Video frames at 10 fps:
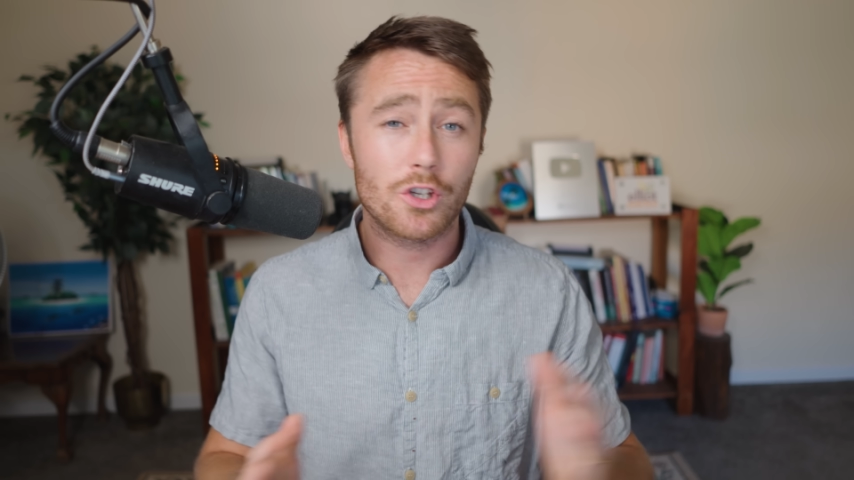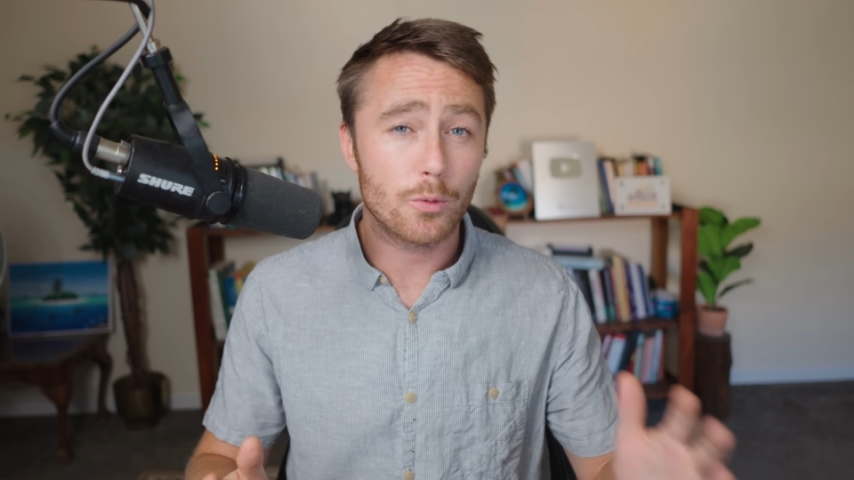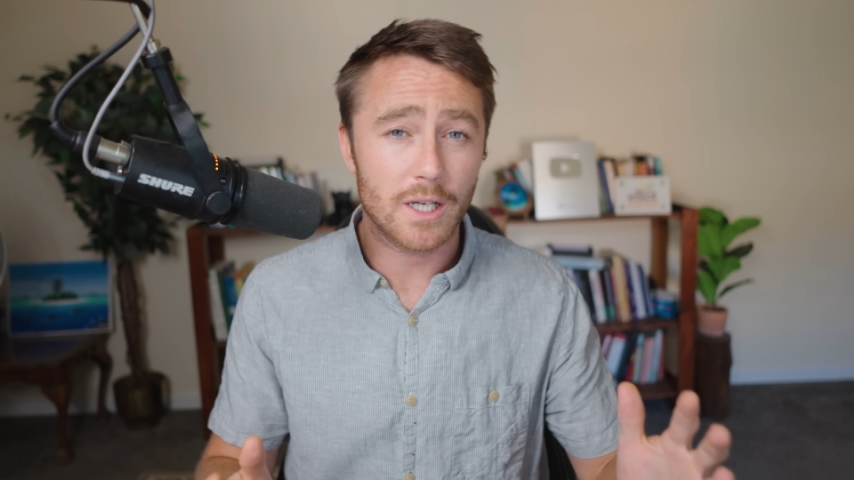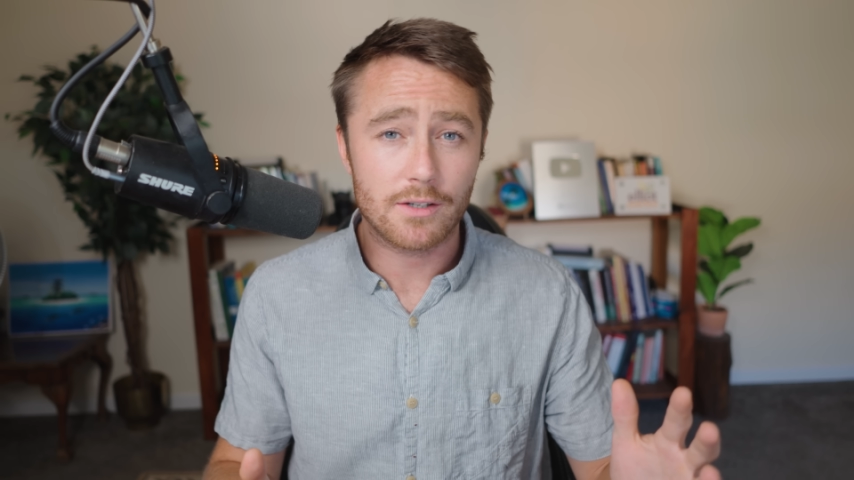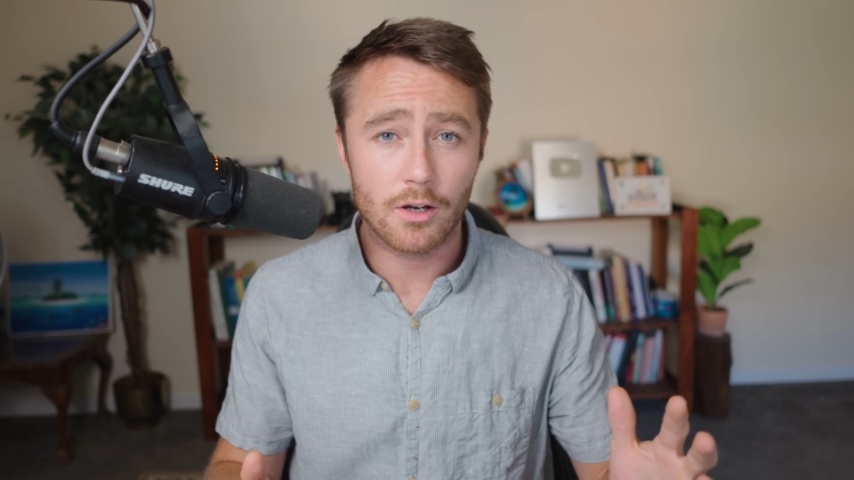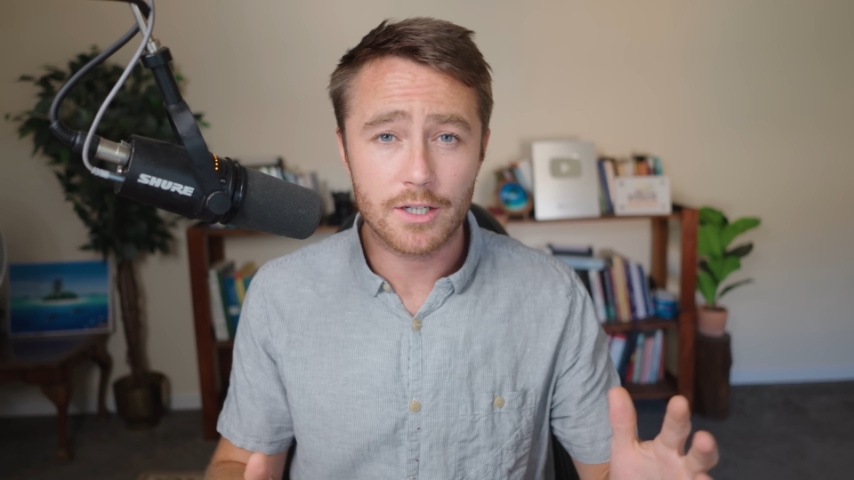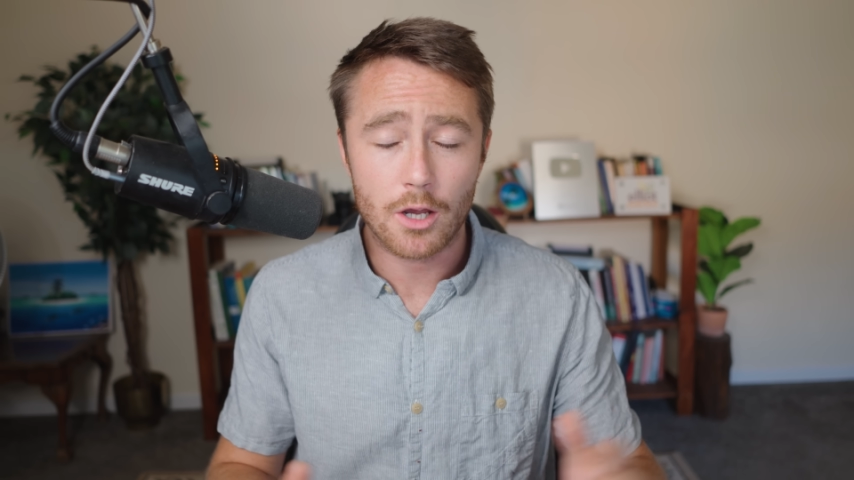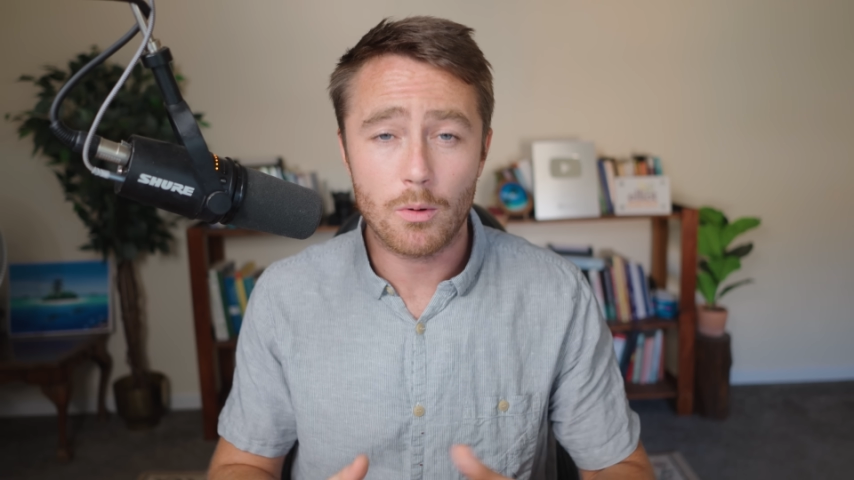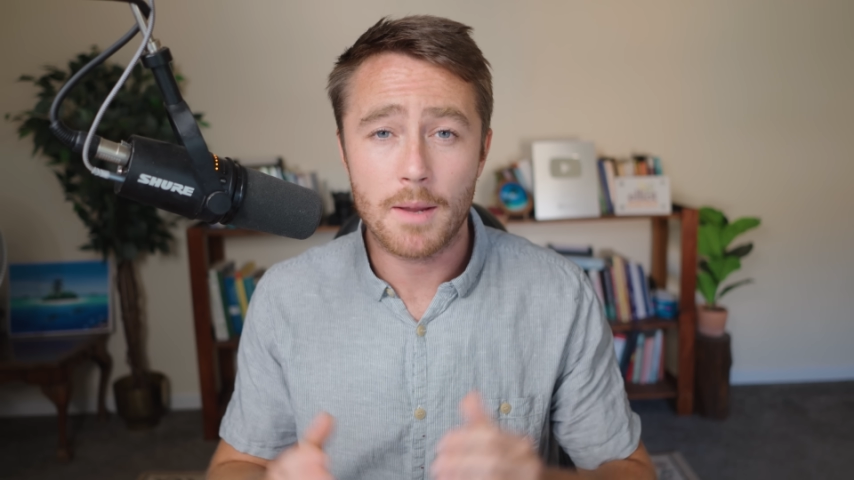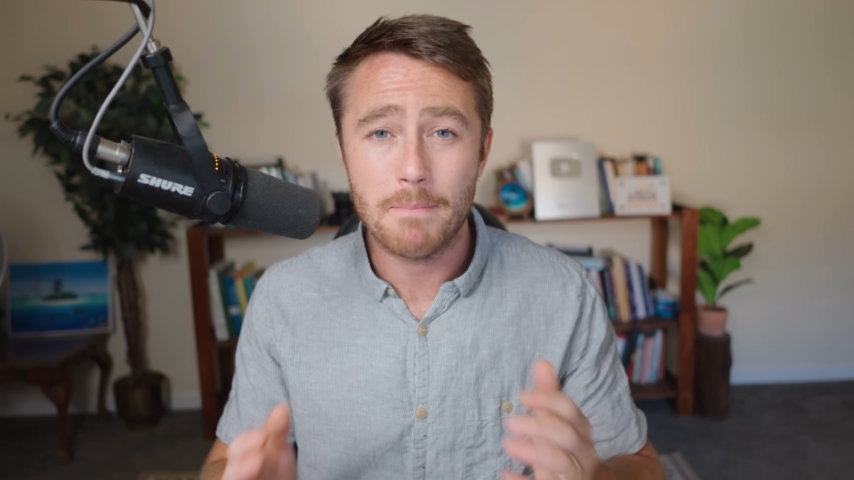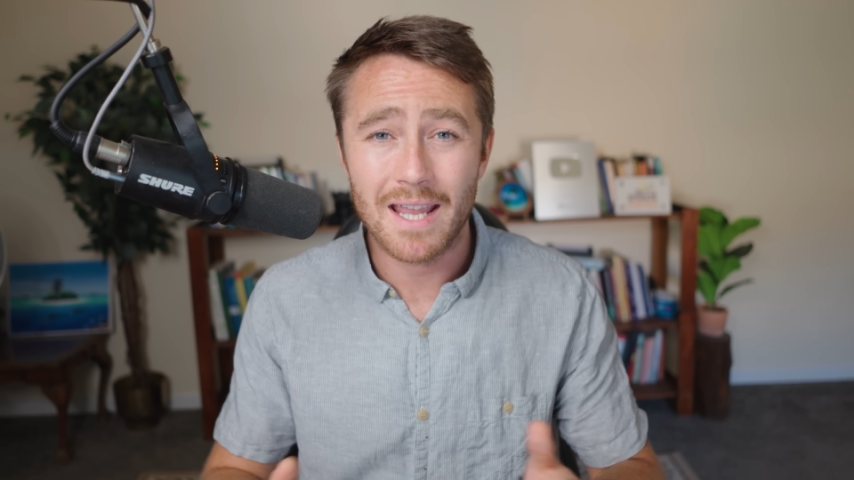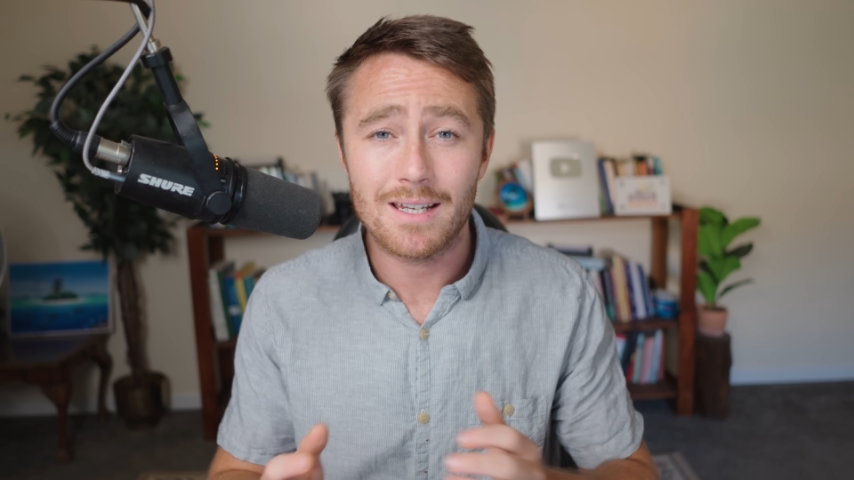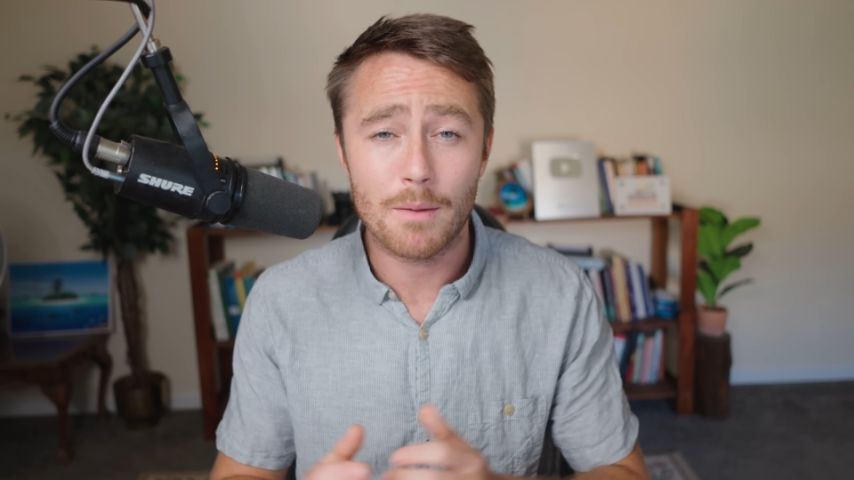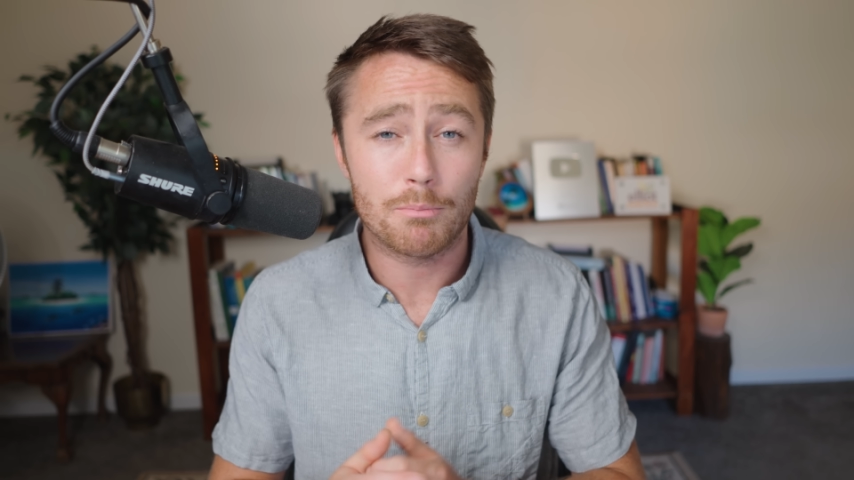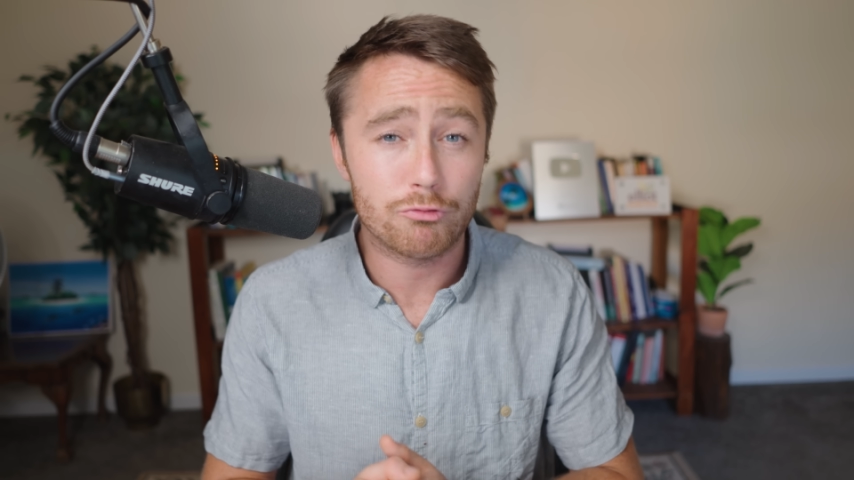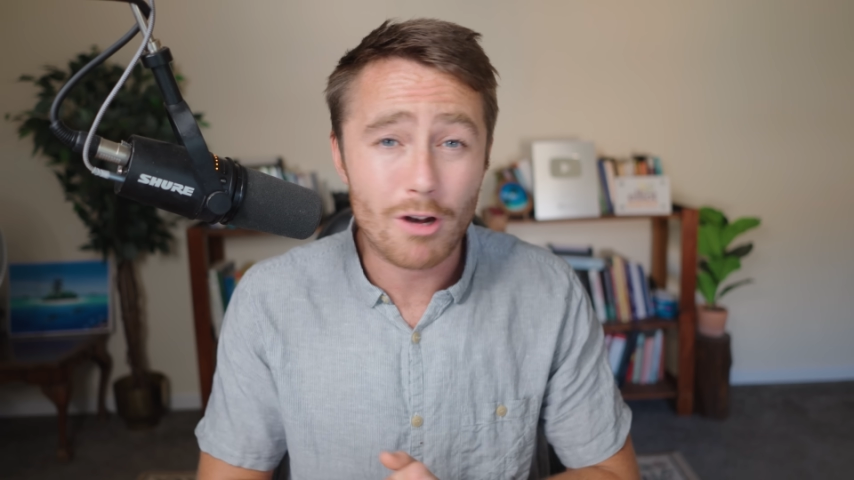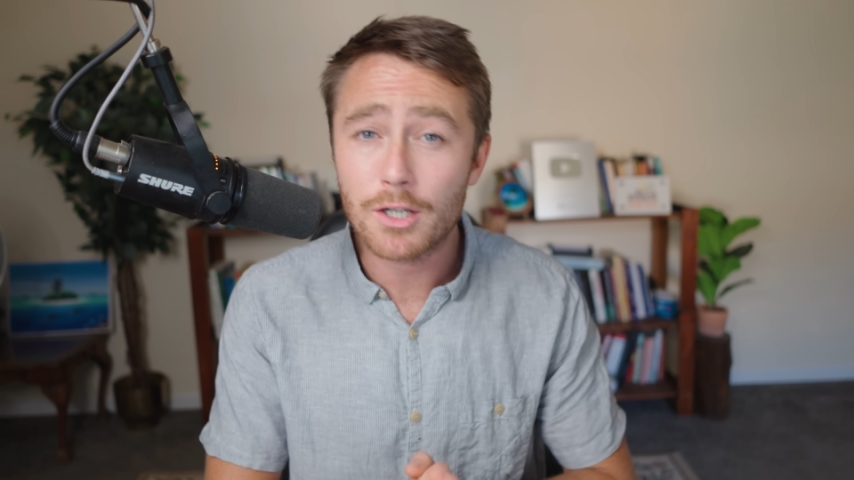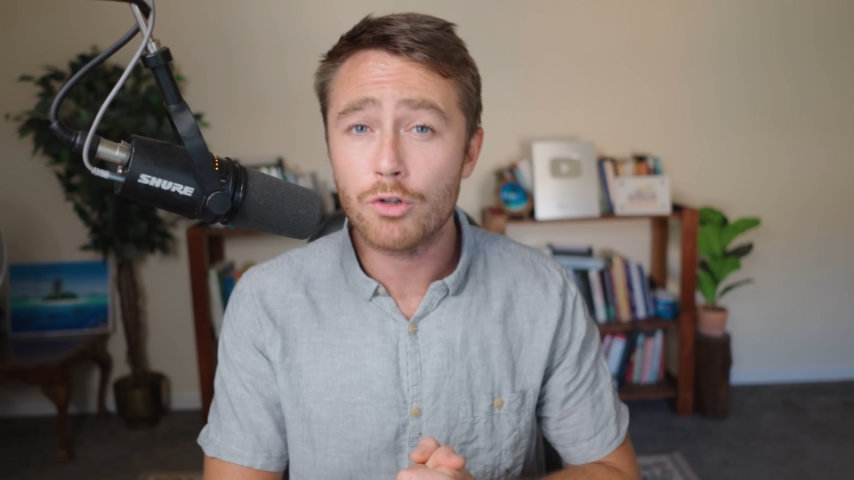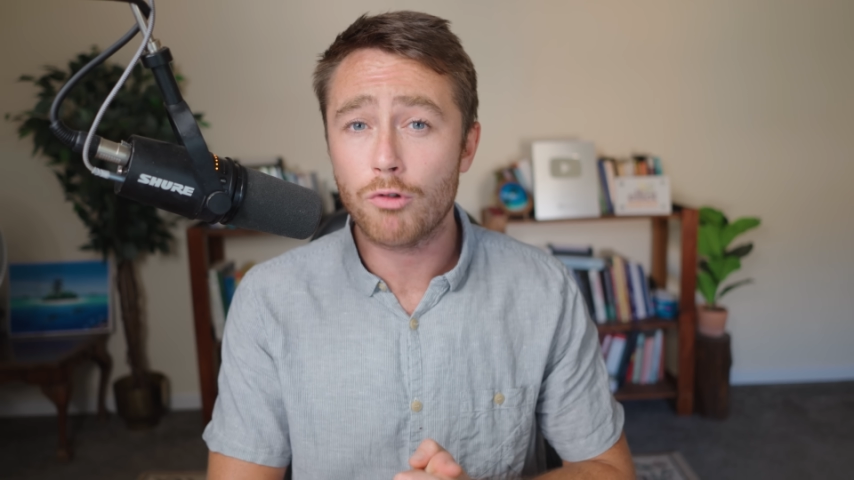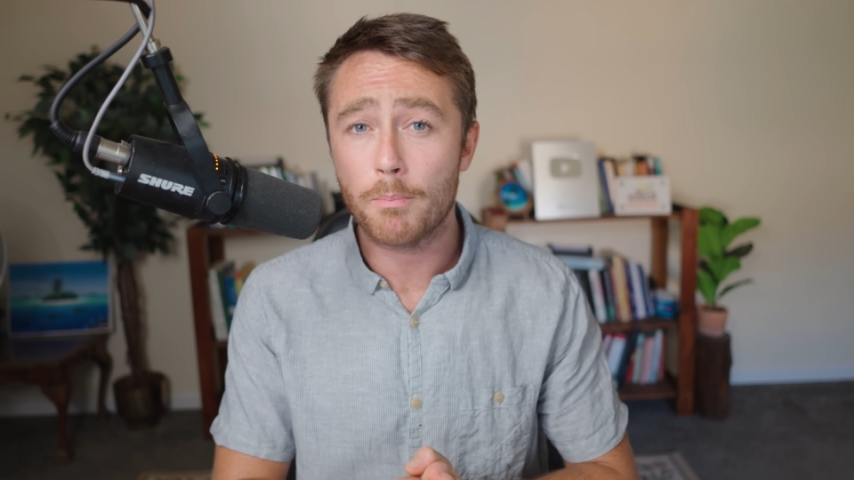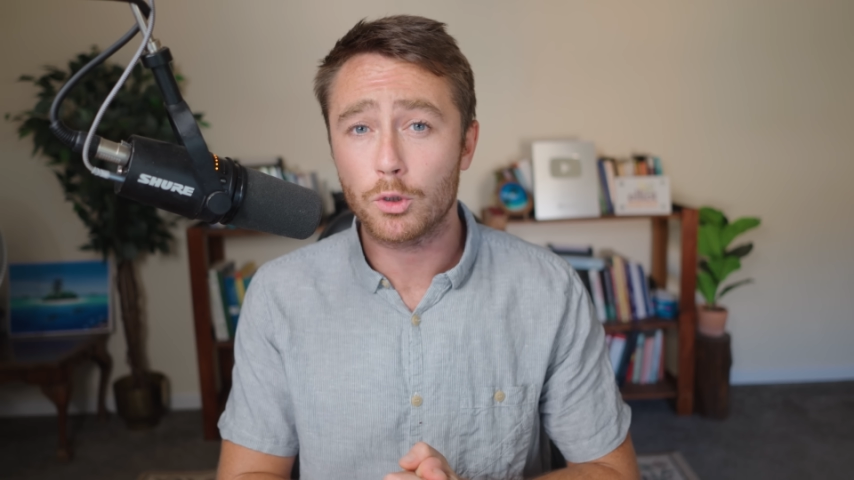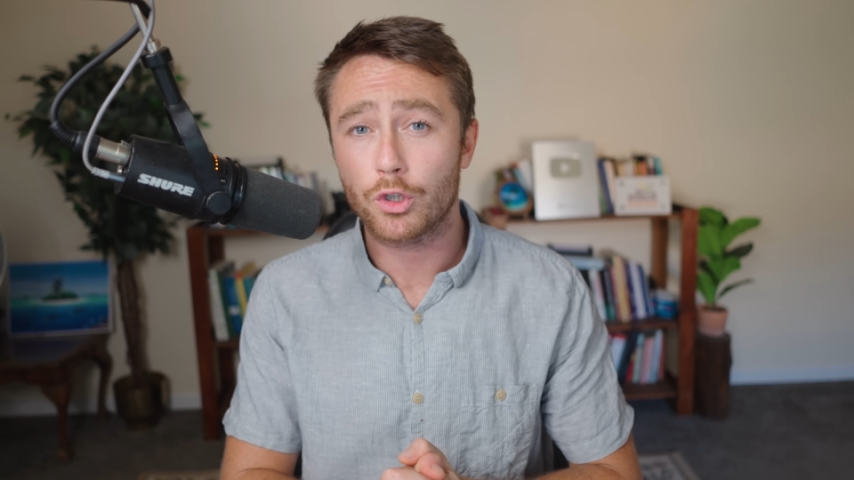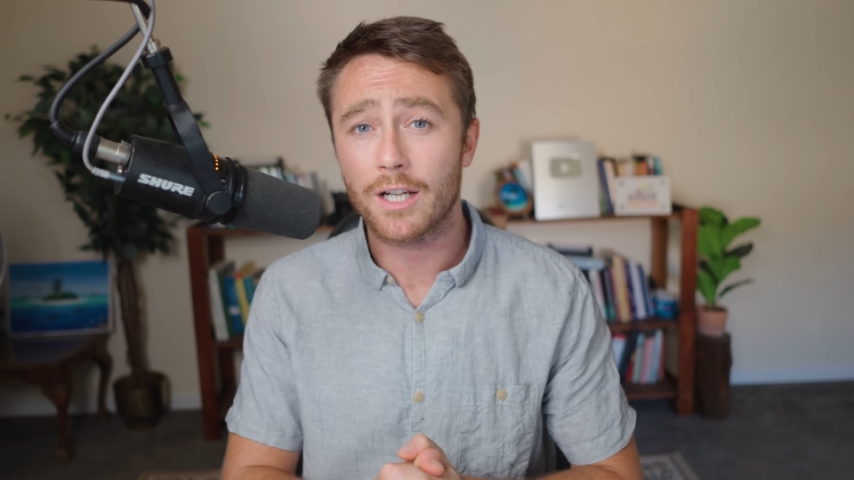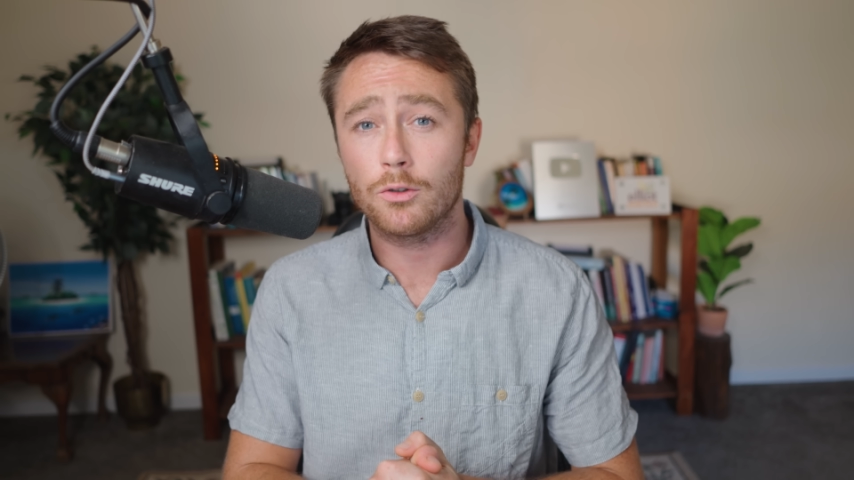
a quick side note, I made a brand new Rumble channel